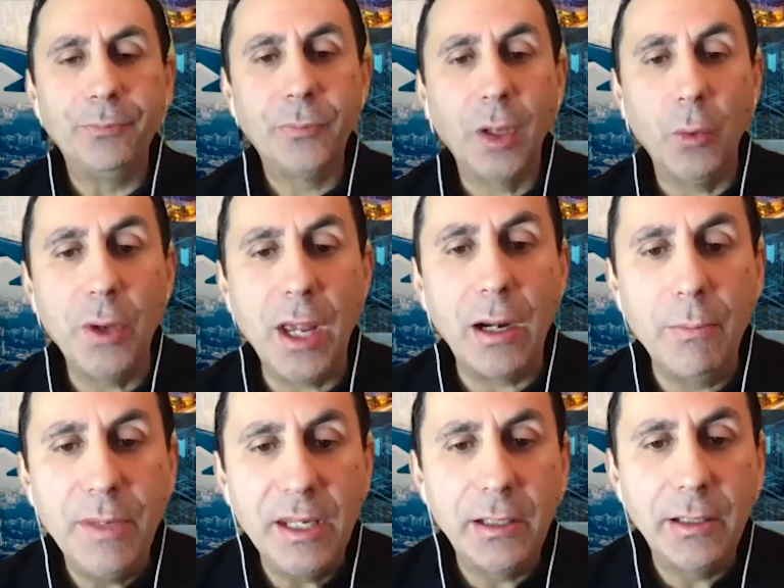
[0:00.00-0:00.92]
we are
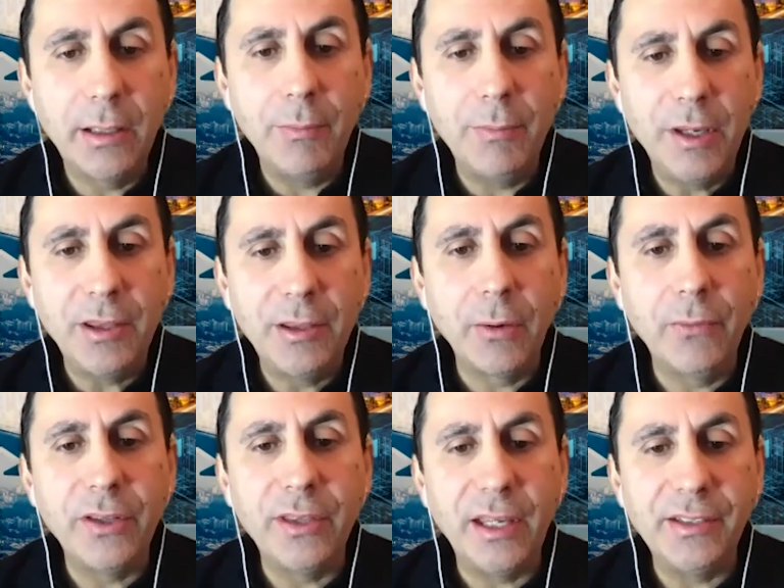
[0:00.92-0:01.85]
amid
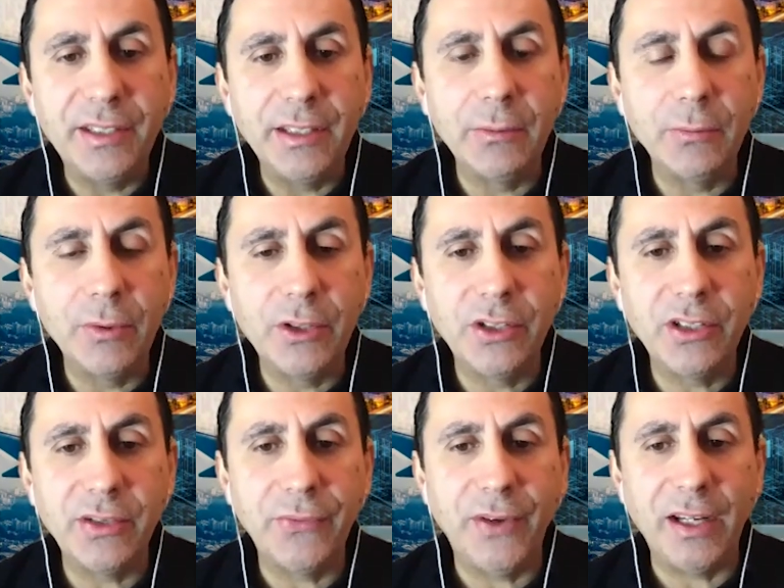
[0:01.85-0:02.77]
COVID-19, which
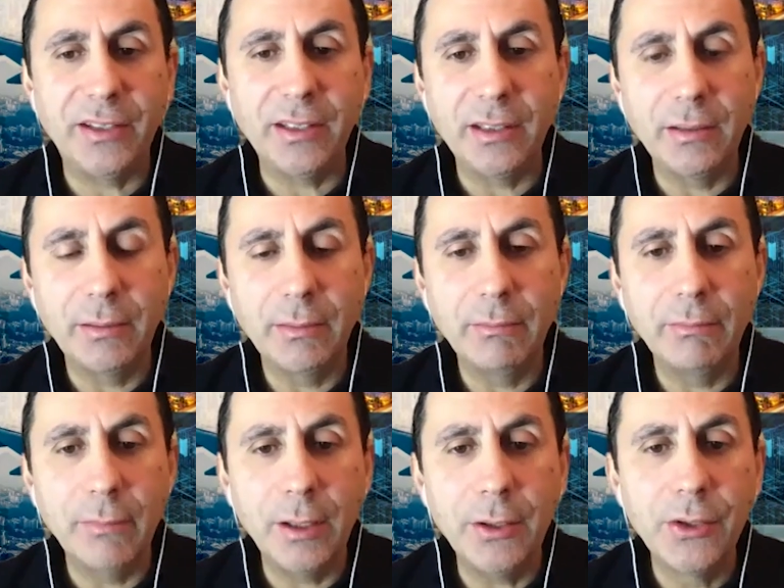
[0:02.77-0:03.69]
is affecting
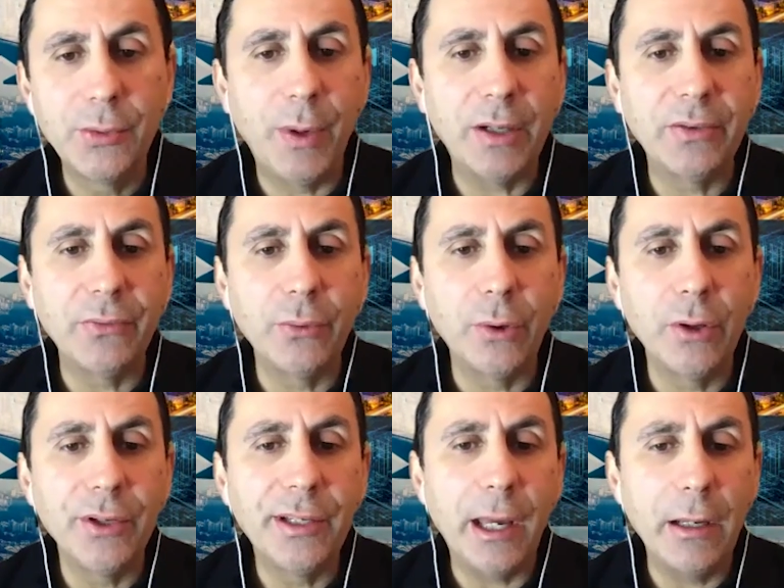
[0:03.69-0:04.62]
a huge part of the
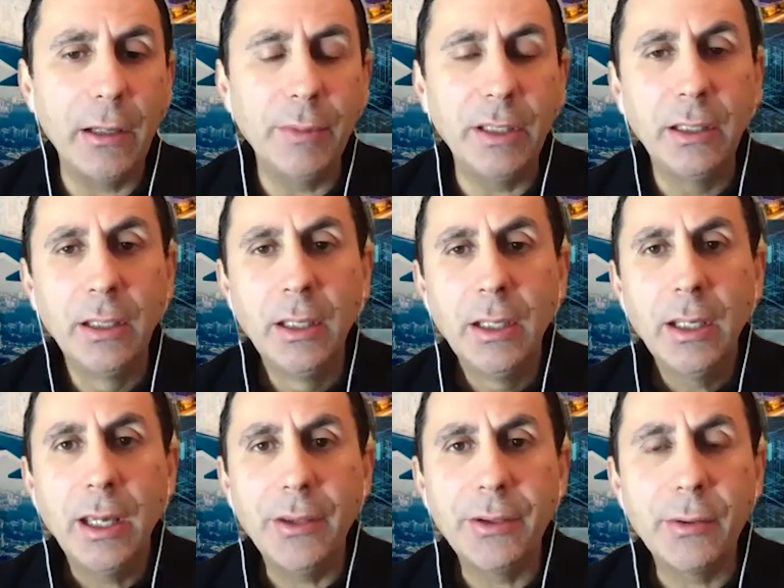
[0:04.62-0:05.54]
world economy
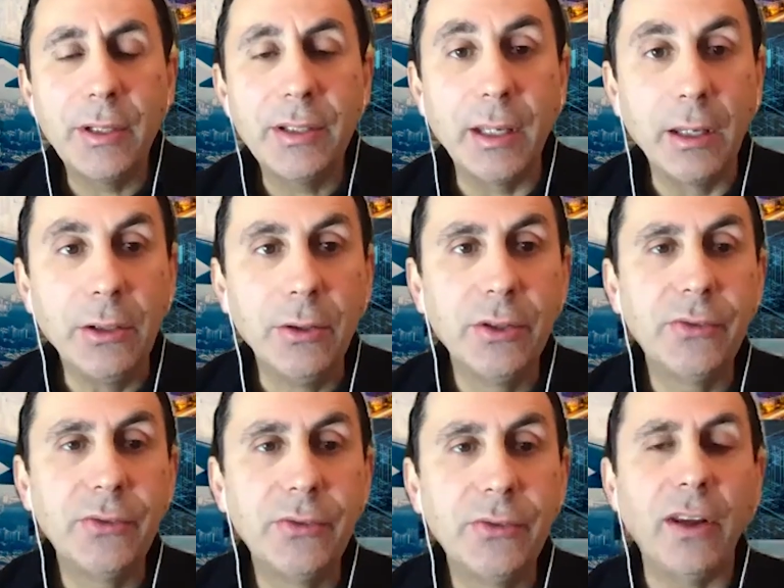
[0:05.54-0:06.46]
and creating a
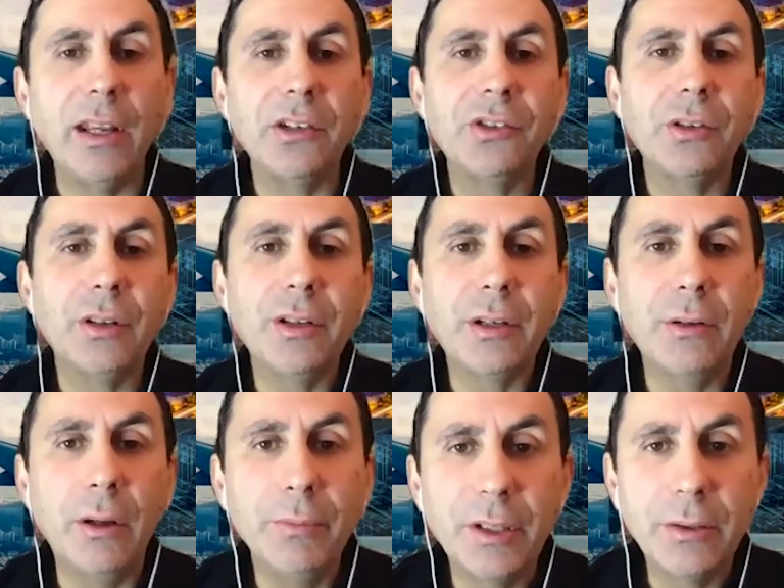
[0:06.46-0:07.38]
huge financial and
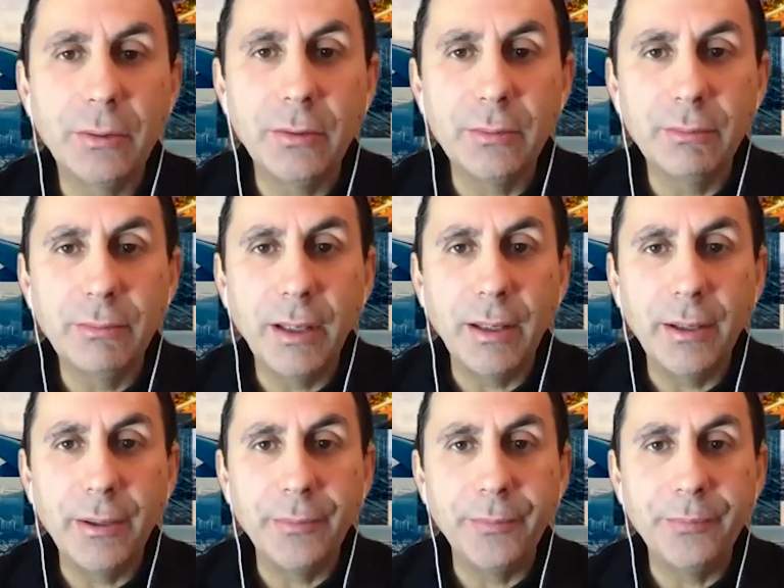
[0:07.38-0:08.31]
economical
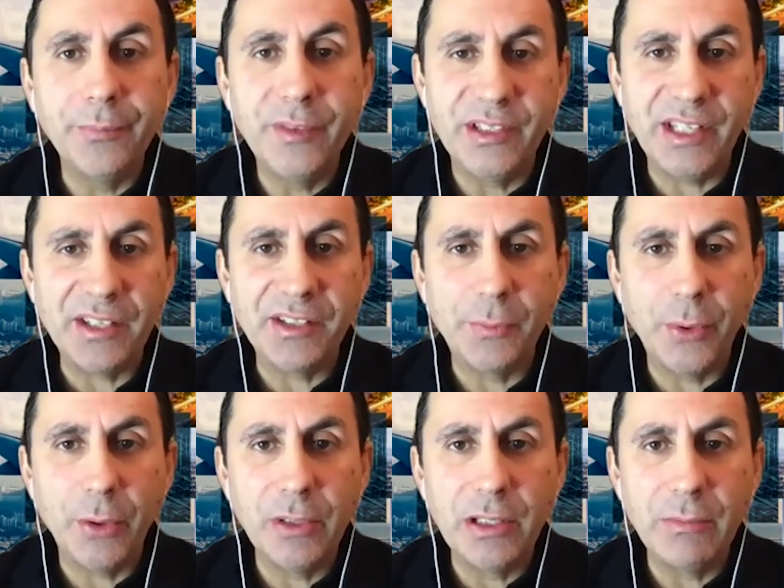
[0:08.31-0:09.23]
disaster,
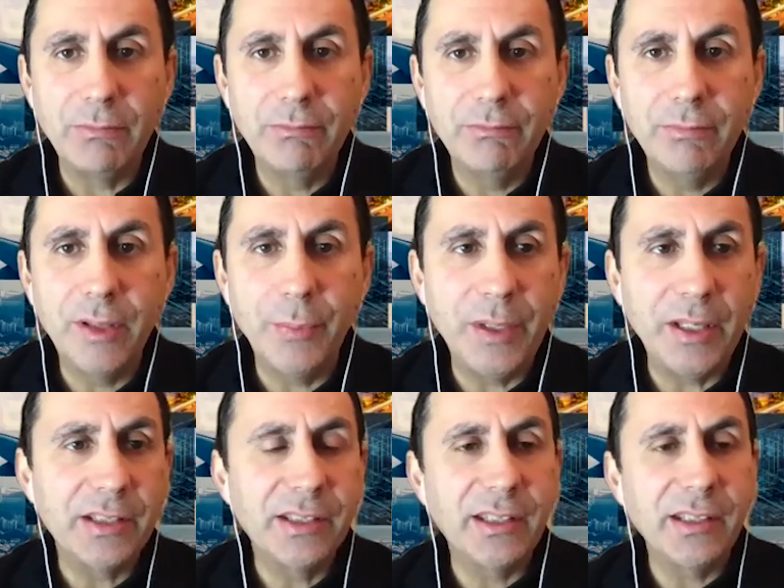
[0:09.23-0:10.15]
probably the
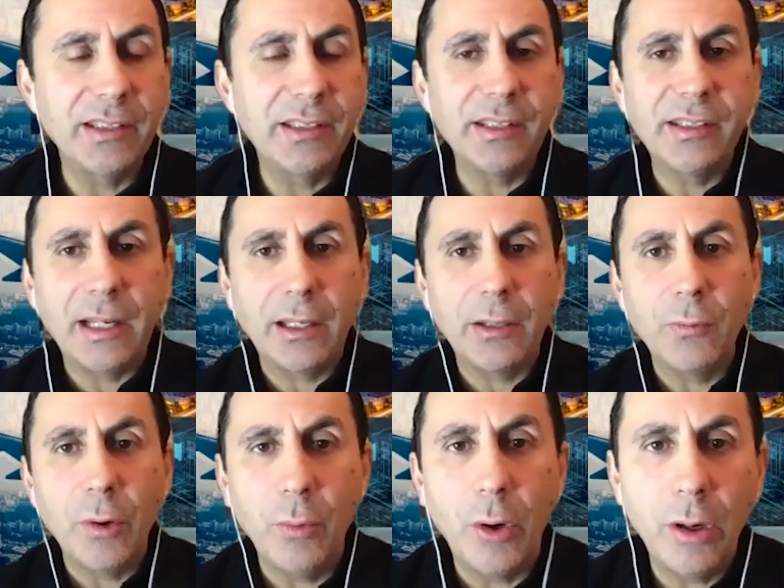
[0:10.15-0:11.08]
biggest since the Second
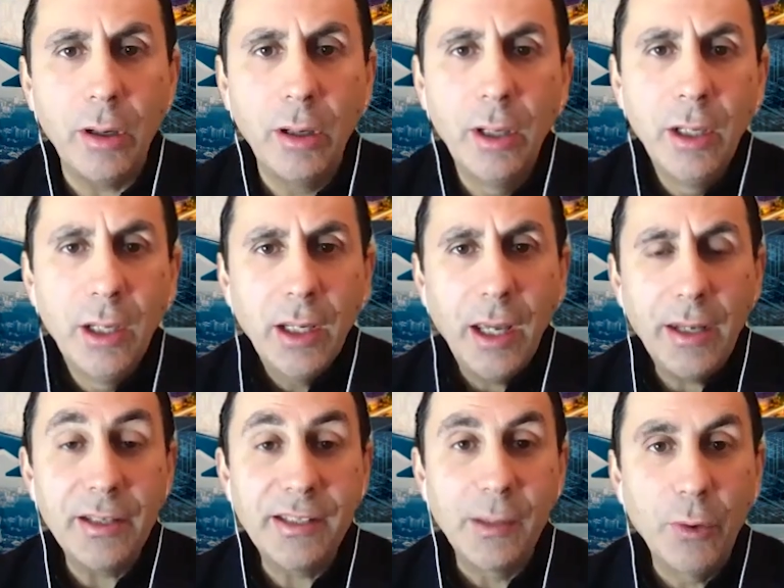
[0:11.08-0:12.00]
World War,
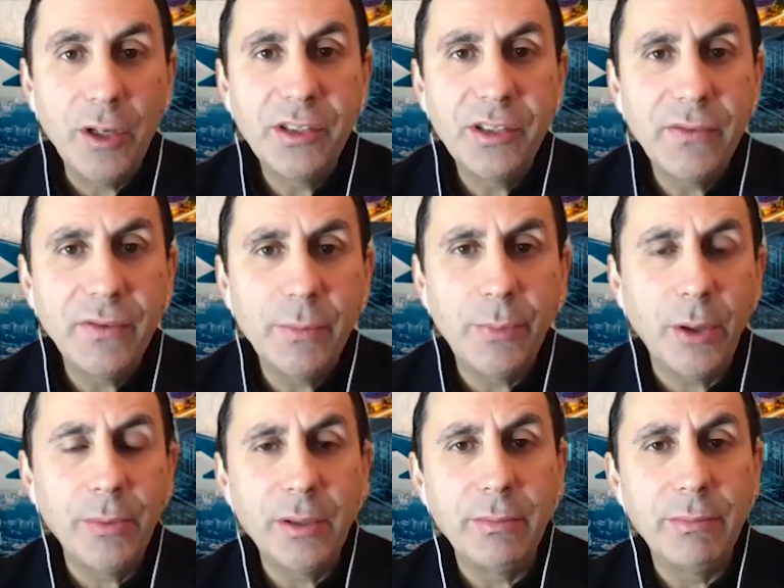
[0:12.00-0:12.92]
and in some ways even
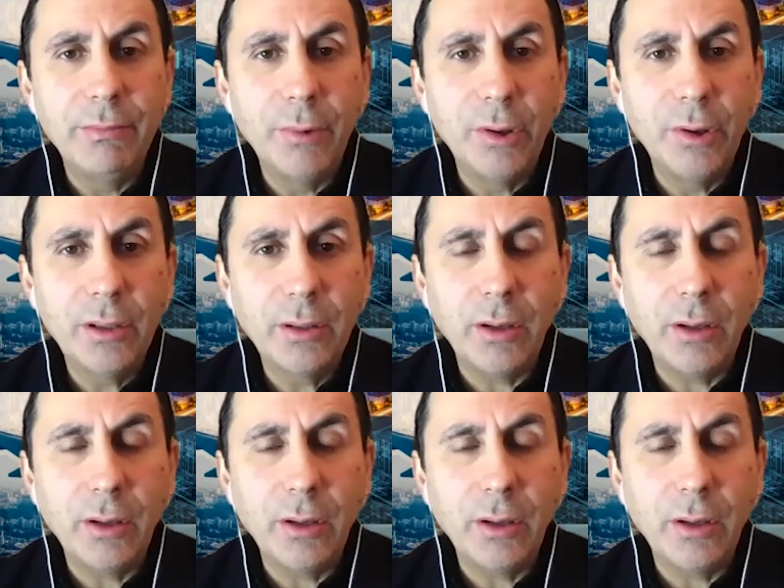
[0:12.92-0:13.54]
probably more